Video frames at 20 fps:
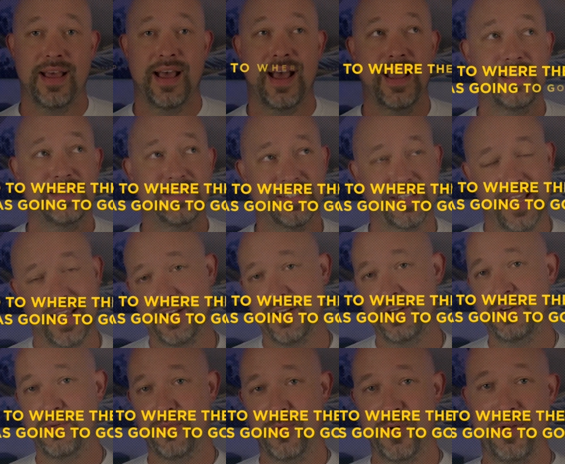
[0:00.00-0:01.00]
I
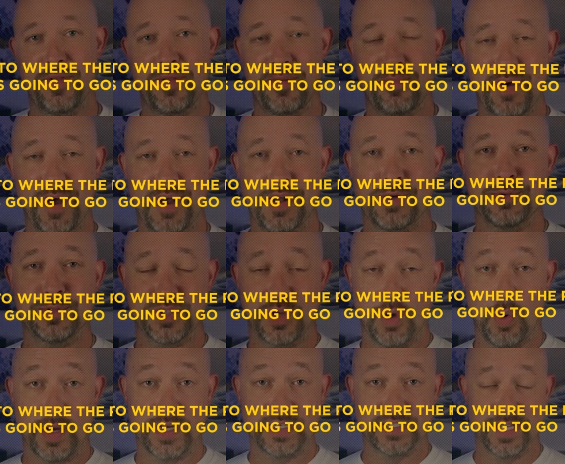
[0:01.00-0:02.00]
skated to where the puck was
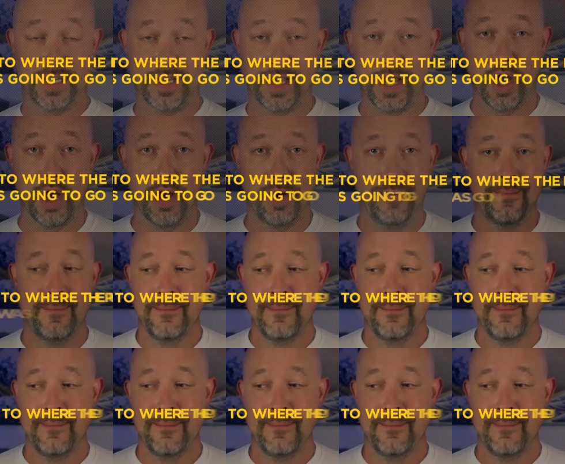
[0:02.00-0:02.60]
going to go."